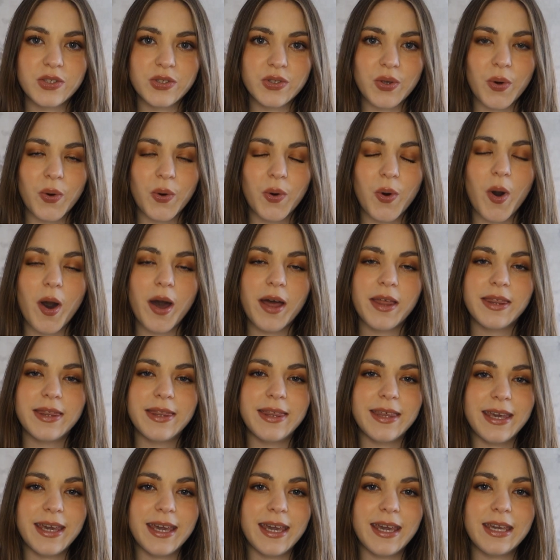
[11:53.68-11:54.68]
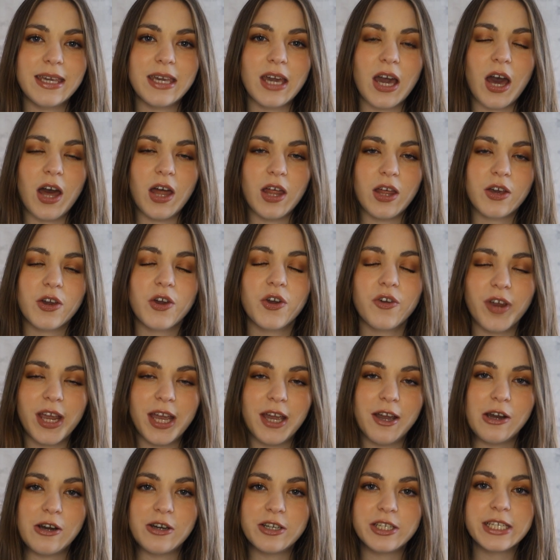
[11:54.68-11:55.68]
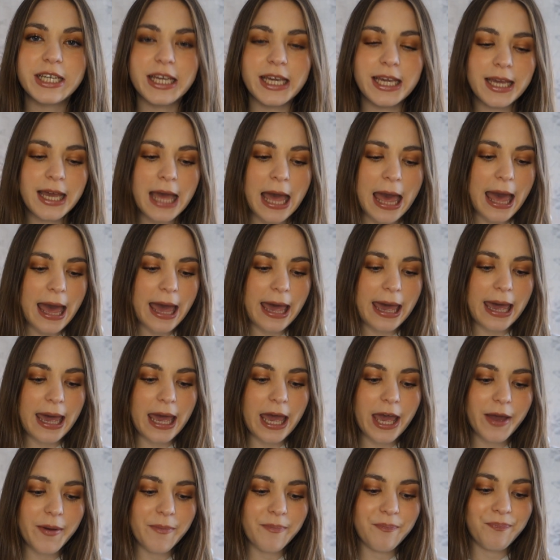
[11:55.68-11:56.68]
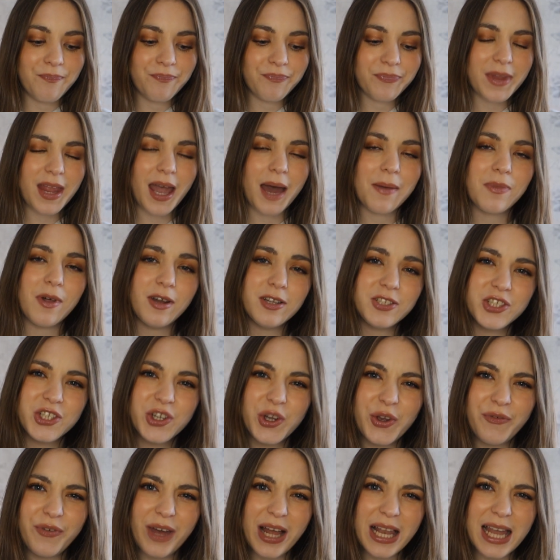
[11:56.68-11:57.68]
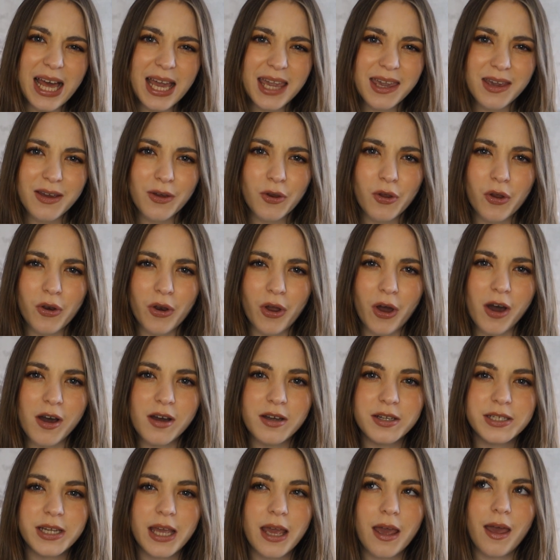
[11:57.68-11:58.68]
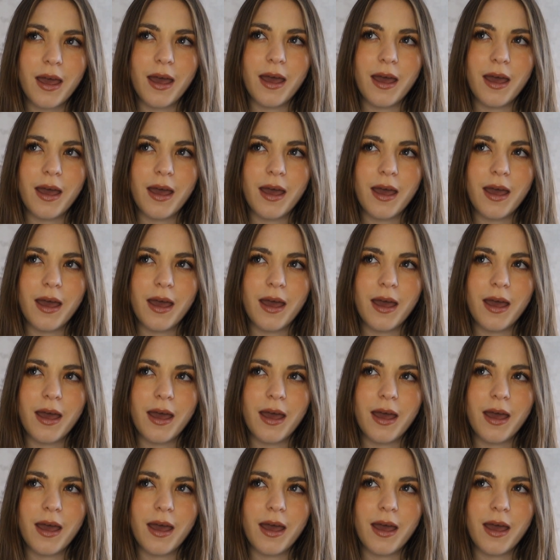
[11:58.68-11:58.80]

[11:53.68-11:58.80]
So the grey hoodie, I'm not sure if I like it or not.